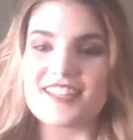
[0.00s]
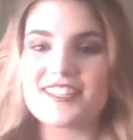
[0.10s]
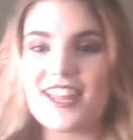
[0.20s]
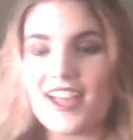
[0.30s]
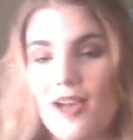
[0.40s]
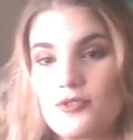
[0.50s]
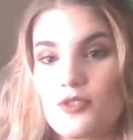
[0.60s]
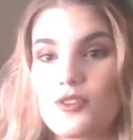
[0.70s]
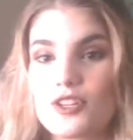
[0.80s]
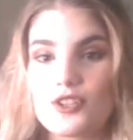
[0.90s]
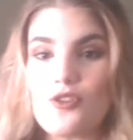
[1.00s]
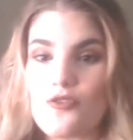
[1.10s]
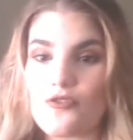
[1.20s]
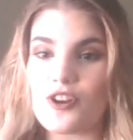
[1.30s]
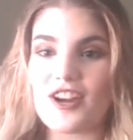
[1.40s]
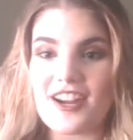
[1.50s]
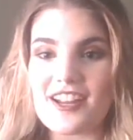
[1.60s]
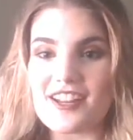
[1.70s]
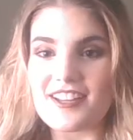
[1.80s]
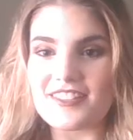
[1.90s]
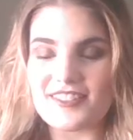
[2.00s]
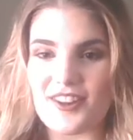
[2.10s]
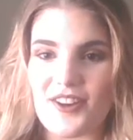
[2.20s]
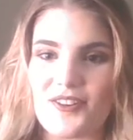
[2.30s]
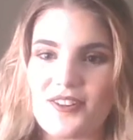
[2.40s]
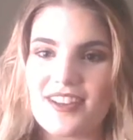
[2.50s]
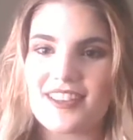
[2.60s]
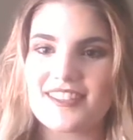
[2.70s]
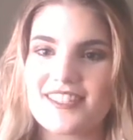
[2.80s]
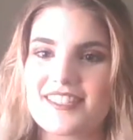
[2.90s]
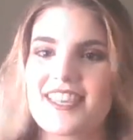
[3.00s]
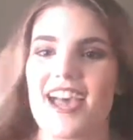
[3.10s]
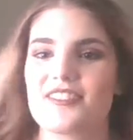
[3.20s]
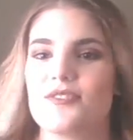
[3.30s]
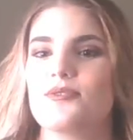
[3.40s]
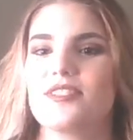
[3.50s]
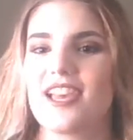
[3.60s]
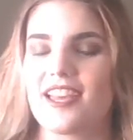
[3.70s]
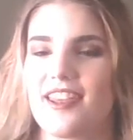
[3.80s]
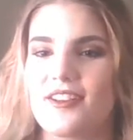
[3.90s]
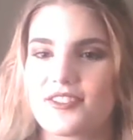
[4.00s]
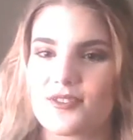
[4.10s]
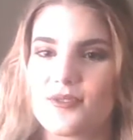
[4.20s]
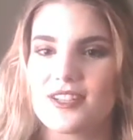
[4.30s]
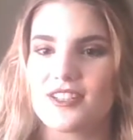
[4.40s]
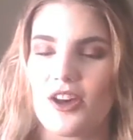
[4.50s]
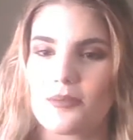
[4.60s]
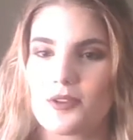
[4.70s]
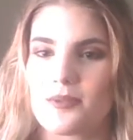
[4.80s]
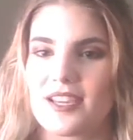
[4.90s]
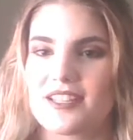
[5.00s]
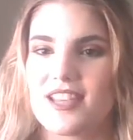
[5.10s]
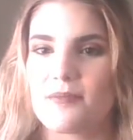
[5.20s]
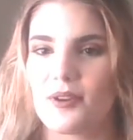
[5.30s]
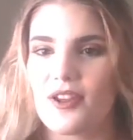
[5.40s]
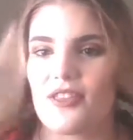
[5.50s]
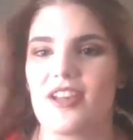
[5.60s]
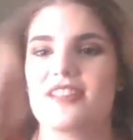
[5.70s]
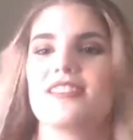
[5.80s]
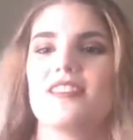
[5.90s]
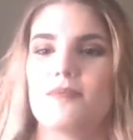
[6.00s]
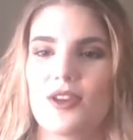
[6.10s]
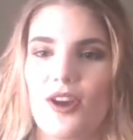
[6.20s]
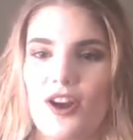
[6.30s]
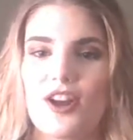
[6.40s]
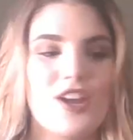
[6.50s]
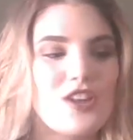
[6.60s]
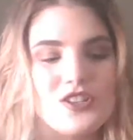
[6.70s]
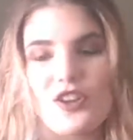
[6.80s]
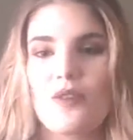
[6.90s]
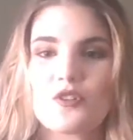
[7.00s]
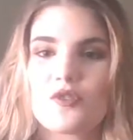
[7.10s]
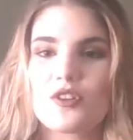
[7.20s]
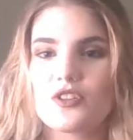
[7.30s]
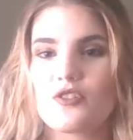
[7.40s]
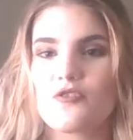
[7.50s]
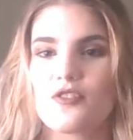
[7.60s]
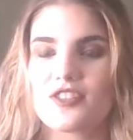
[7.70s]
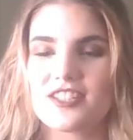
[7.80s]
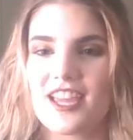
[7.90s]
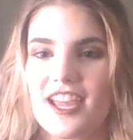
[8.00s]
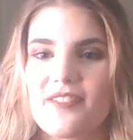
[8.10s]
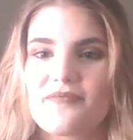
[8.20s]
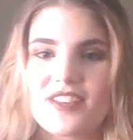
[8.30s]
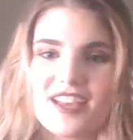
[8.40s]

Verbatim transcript: Today I'm doing a twofer, so, because it's Tech Tuesday and I also wanted to upload my Contemporary-a-thon T B R, so I'm doing a twofer today.